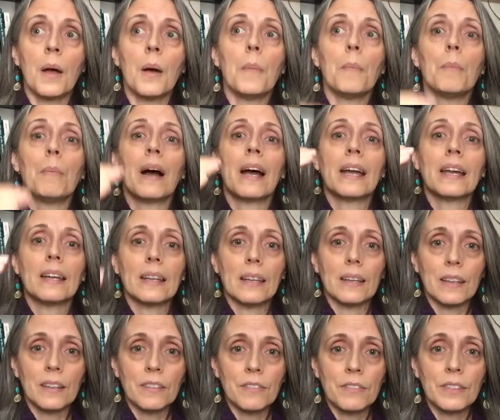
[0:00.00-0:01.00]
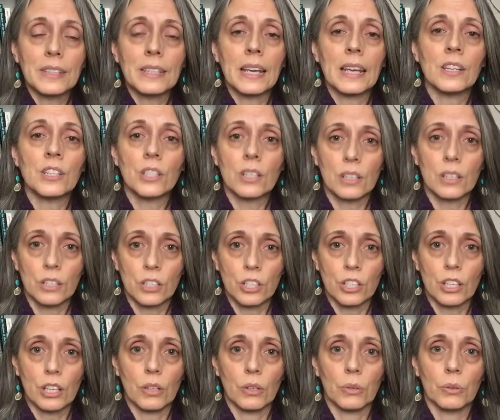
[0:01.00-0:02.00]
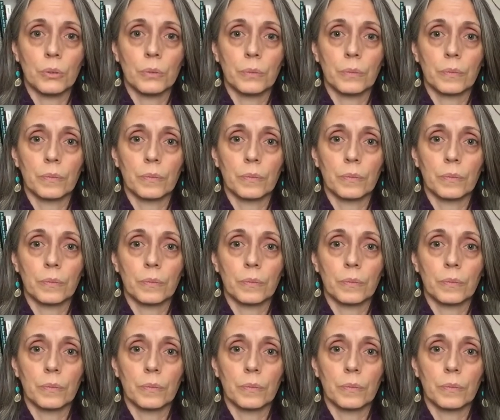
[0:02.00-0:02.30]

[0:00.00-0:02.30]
My invitation to you,